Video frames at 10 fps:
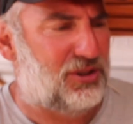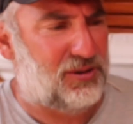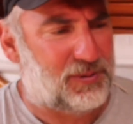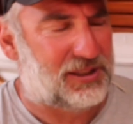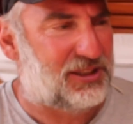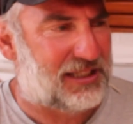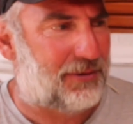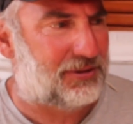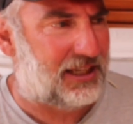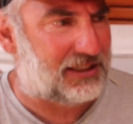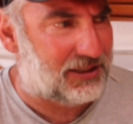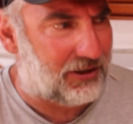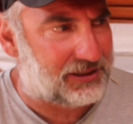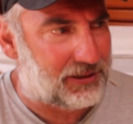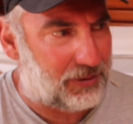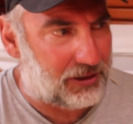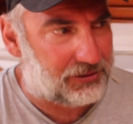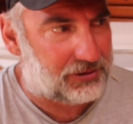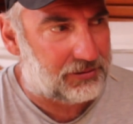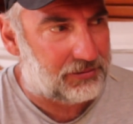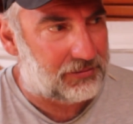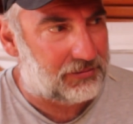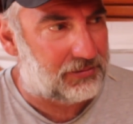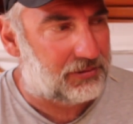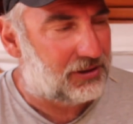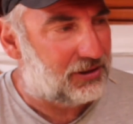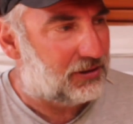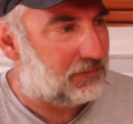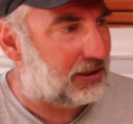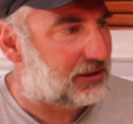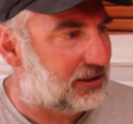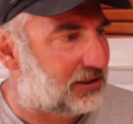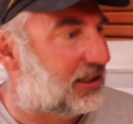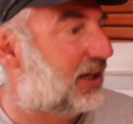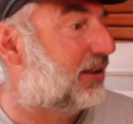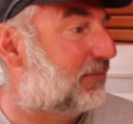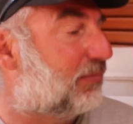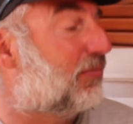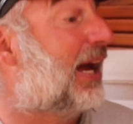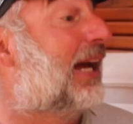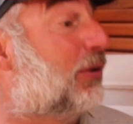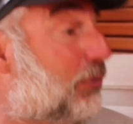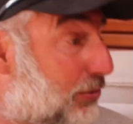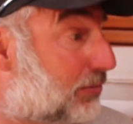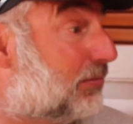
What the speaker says: especially nowadays lighter boats basically sail at angles